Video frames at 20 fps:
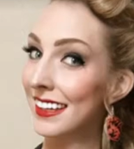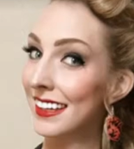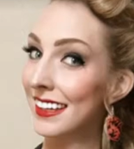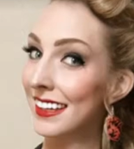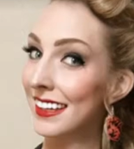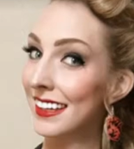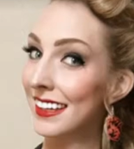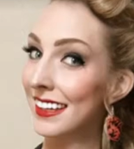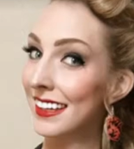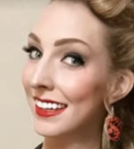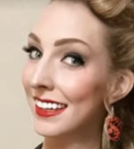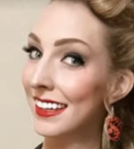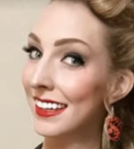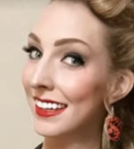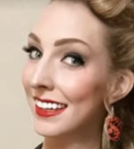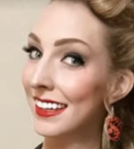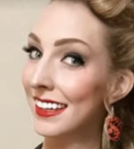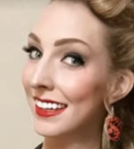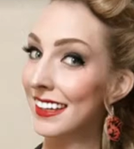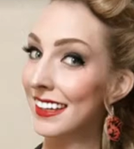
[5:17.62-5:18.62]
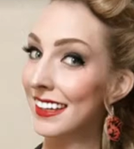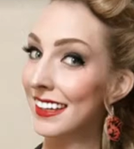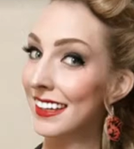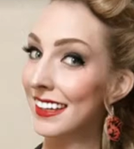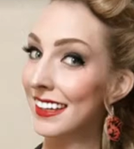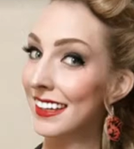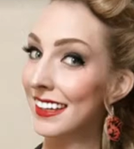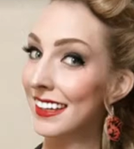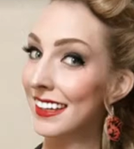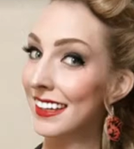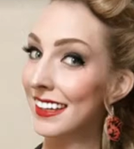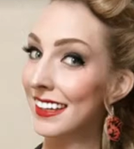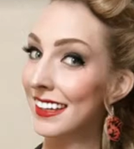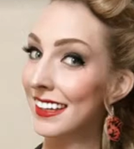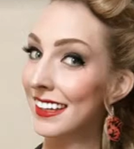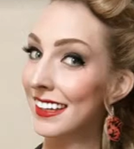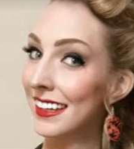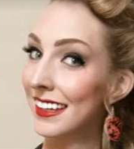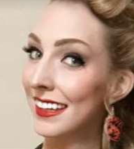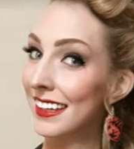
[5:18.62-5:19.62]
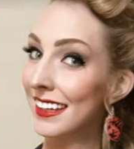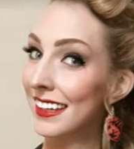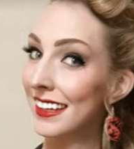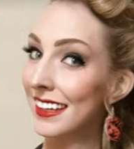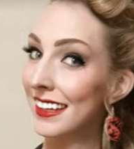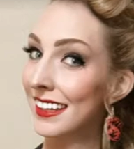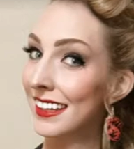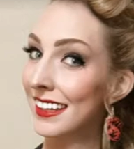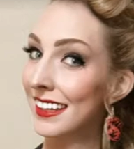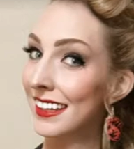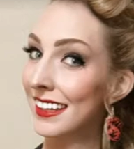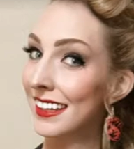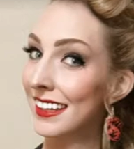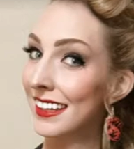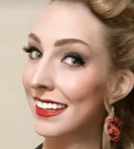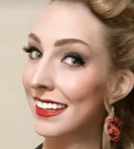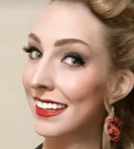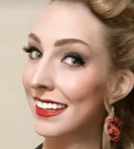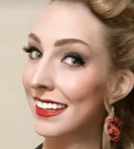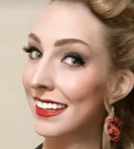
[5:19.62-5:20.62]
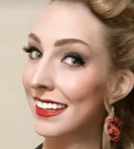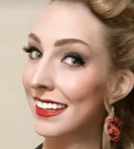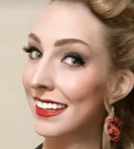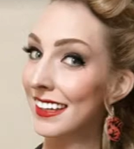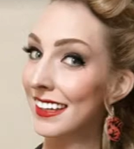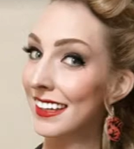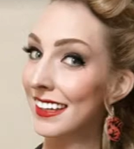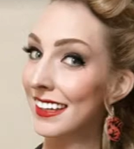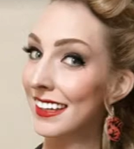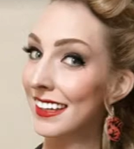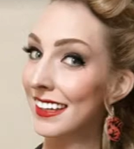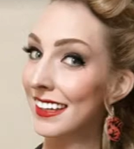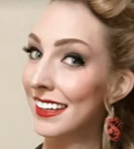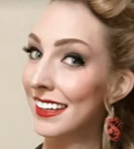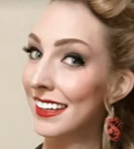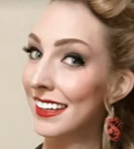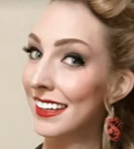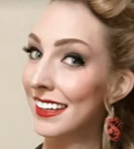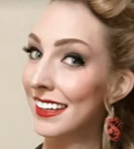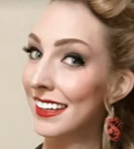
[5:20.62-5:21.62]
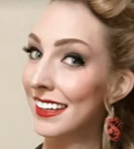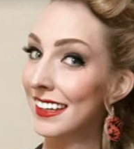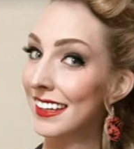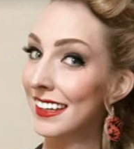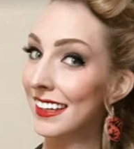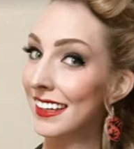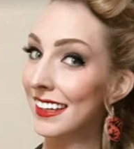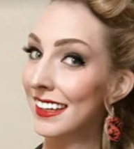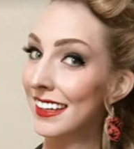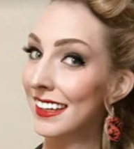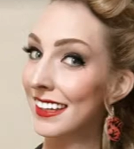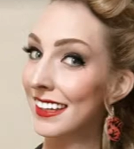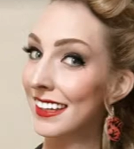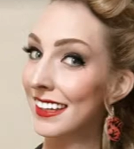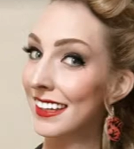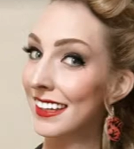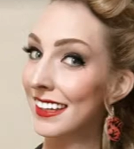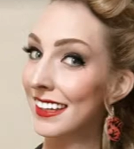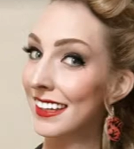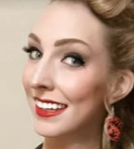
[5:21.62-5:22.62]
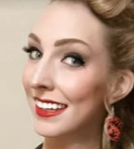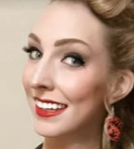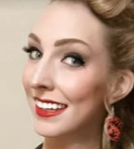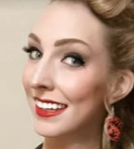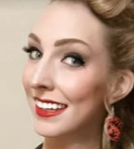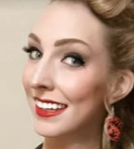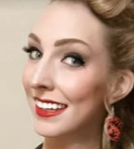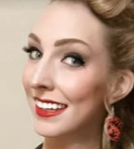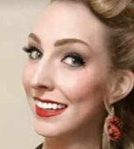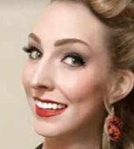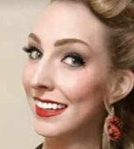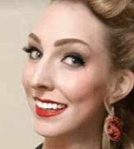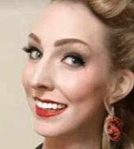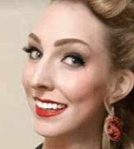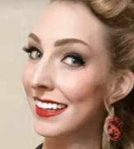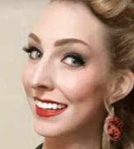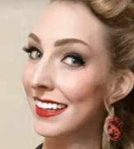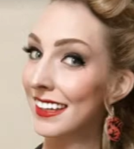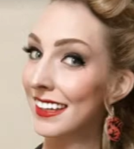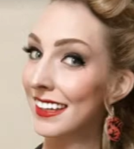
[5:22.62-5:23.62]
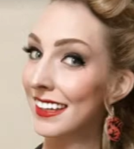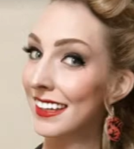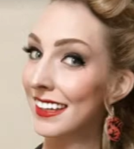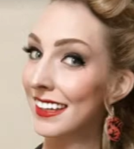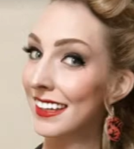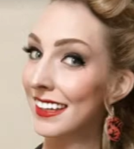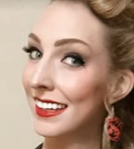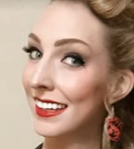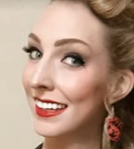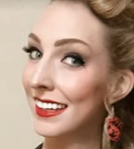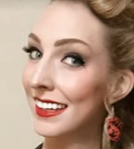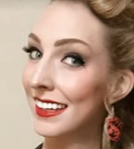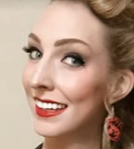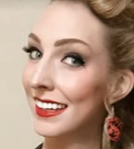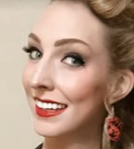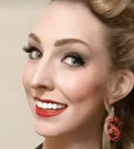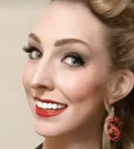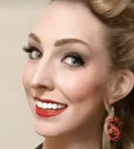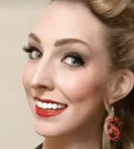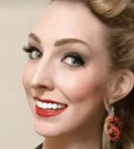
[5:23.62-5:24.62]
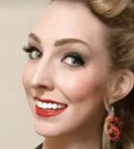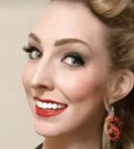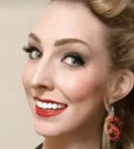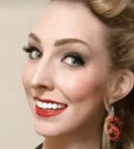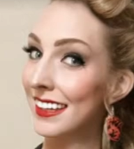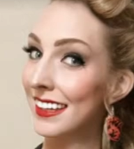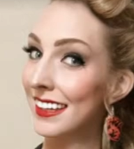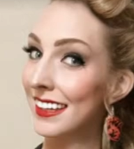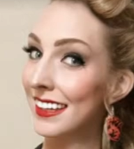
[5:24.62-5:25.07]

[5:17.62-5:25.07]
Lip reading: [no speech]